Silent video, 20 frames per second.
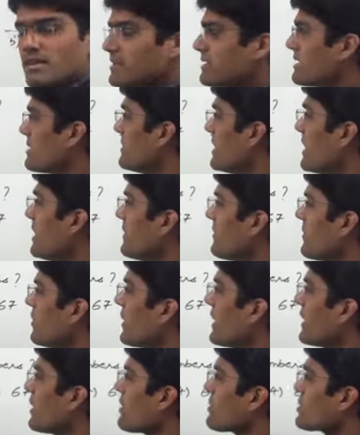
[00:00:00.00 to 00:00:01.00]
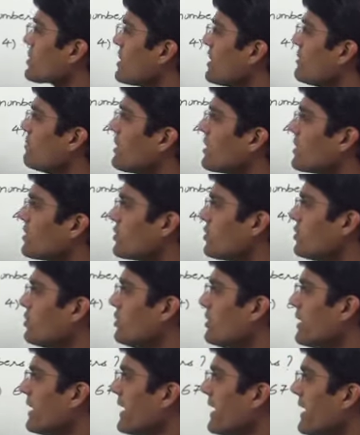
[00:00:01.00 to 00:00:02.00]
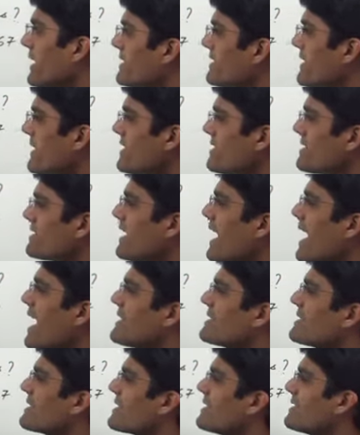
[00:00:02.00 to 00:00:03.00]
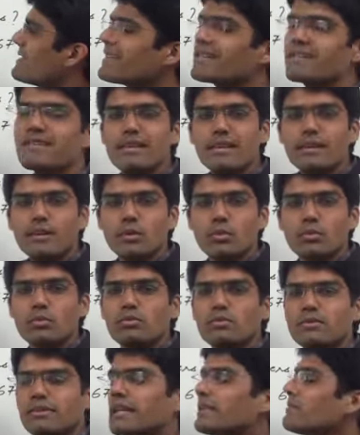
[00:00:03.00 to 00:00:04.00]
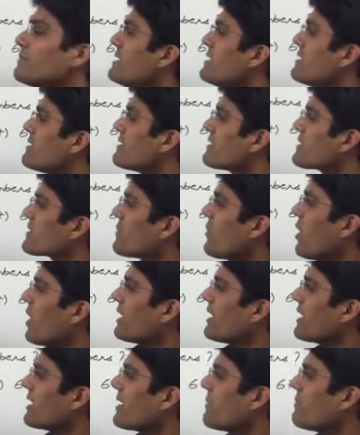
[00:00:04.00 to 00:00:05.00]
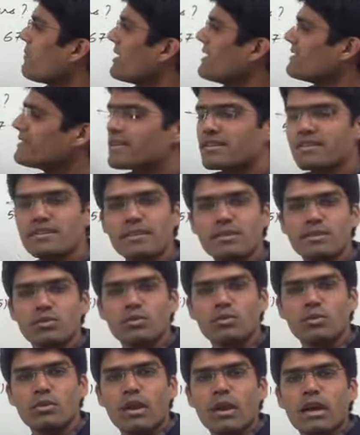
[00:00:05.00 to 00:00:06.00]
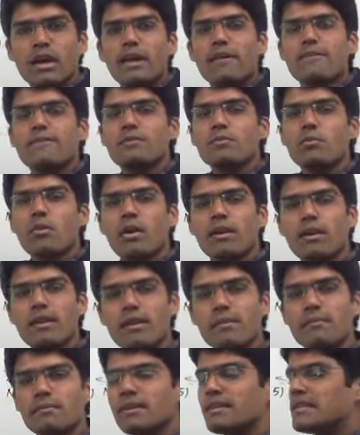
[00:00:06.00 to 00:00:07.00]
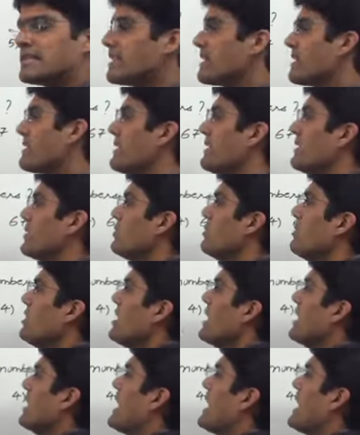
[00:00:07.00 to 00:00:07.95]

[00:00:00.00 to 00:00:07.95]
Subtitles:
Similarly, if you look at option number 2, it says the answer is 62. That means smaller number is 62. If smaller number is 62,